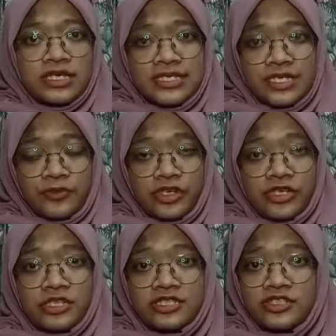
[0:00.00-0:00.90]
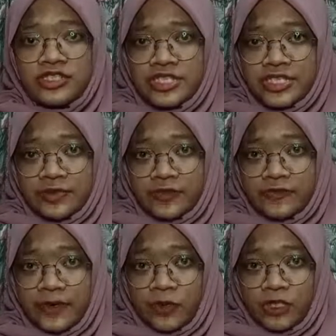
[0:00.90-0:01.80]
Some regulatory systems
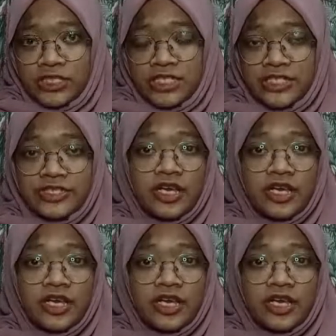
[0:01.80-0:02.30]
reflect policies